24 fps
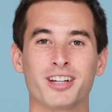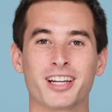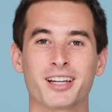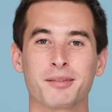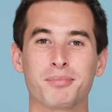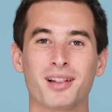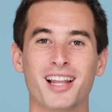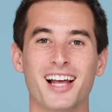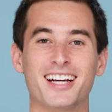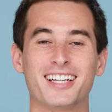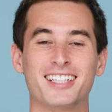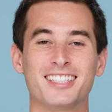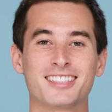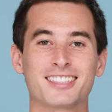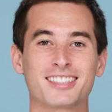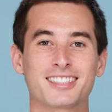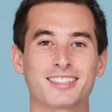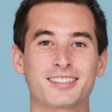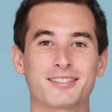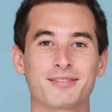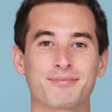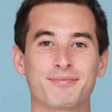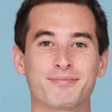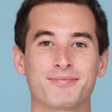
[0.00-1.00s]
ring
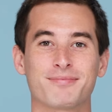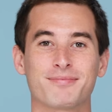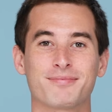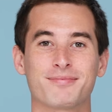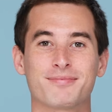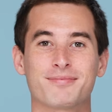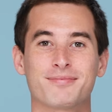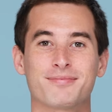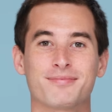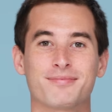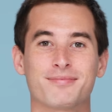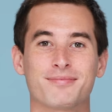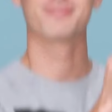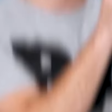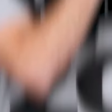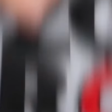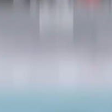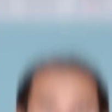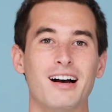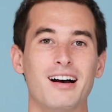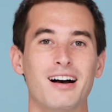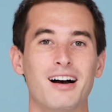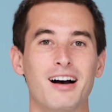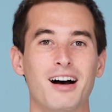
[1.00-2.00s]
pliers,
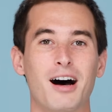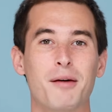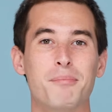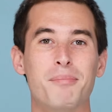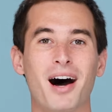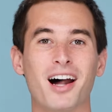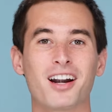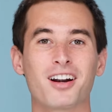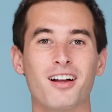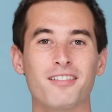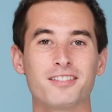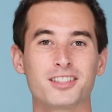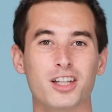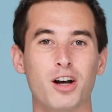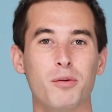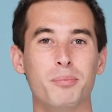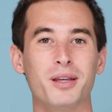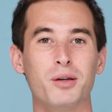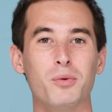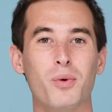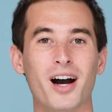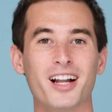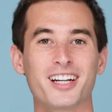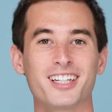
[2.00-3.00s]
a bottle of
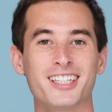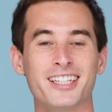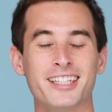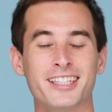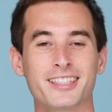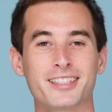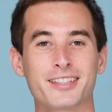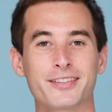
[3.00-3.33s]
soapy water,